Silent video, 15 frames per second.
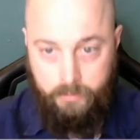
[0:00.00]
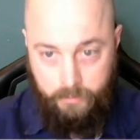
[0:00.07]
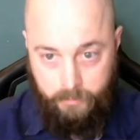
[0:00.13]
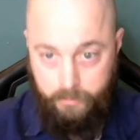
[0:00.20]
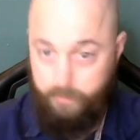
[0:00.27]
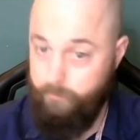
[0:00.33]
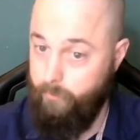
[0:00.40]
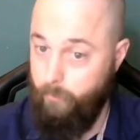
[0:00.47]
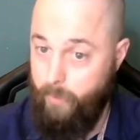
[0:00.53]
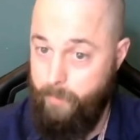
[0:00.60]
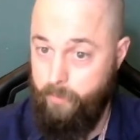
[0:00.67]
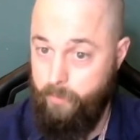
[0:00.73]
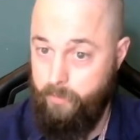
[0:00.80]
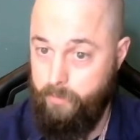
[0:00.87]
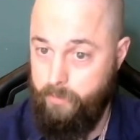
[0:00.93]
give the
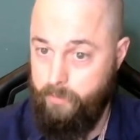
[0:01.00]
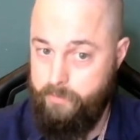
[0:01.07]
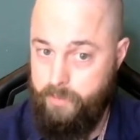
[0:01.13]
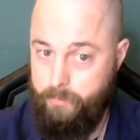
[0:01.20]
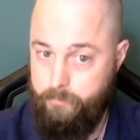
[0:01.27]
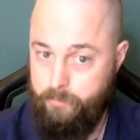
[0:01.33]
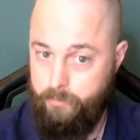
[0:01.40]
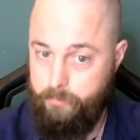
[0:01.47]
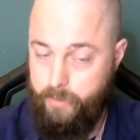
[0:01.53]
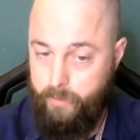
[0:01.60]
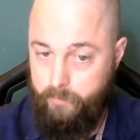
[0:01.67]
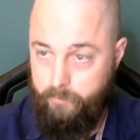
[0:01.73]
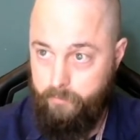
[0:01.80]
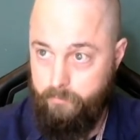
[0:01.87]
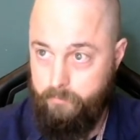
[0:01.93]
webhook a little time to
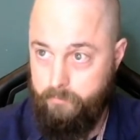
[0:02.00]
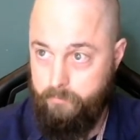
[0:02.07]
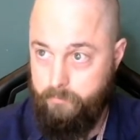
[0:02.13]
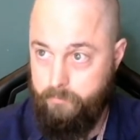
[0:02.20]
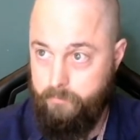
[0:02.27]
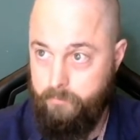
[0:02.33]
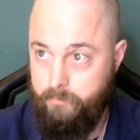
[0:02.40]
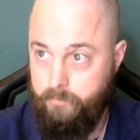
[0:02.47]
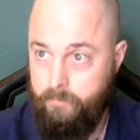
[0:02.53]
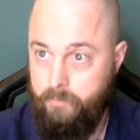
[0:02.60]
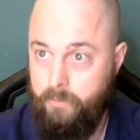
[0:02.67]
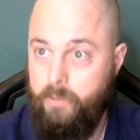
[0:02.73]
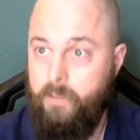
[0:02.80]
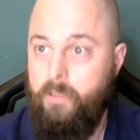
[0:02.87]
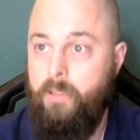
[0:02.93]
update,
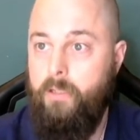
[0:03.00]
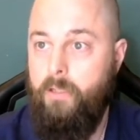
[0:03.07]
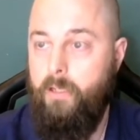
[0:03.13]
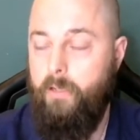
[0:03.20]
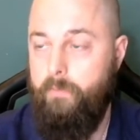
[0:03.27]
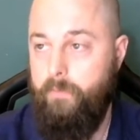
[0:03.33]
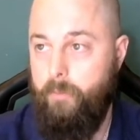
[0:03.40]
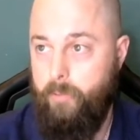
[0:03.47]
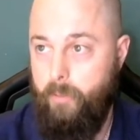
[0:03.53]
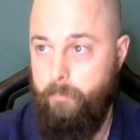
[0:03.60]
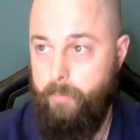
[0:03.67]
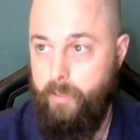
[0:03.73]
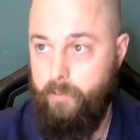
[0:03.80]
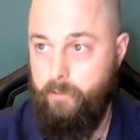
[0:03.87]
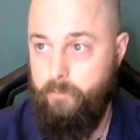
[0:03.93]
and then pop
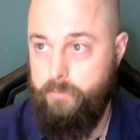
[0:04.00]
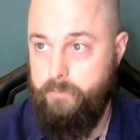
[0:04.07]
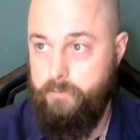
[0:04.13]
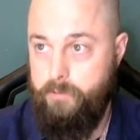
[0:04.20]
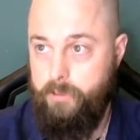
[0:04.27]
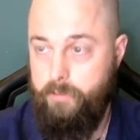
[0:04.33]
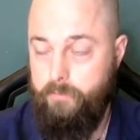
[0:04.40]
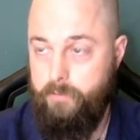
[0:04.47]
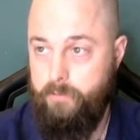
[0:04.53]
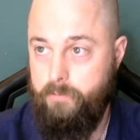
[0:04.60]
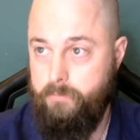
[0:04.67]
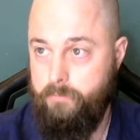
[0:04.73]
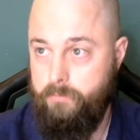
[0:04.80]
back over to Jira,